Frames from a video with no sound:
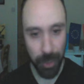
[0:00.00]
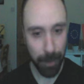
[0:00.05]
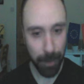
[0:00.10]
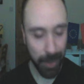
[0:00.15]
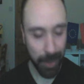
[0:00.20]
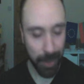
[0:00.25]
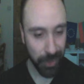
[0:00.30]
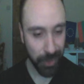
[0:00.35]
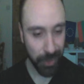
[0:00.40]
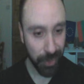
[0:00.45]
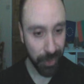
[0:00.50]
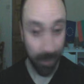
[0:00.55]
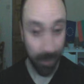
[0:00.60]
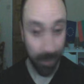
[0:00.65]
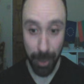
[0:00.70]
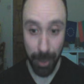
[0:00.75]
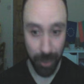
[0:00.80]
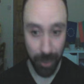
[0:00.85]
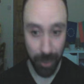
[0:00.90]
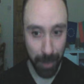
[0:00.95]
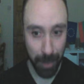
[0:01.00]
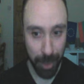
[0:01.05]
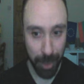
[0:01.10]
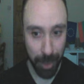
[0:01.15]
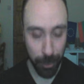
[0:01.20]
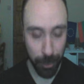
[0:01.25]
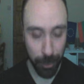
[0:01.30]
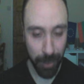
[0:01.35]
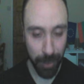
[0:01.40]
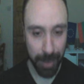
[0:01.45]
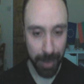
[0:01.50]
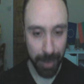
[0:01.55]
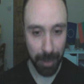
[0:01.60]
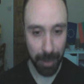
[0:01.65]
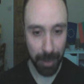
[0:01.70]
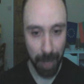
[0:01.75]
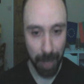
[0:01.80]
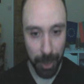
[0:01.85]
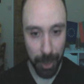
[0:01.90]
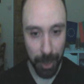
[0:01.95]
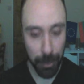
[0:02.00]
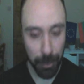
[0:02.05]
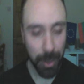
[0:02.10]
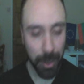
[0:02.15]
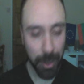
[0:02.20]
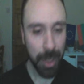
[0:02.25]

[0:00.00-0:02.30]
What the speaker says: Presence if you actually manage to find that manual.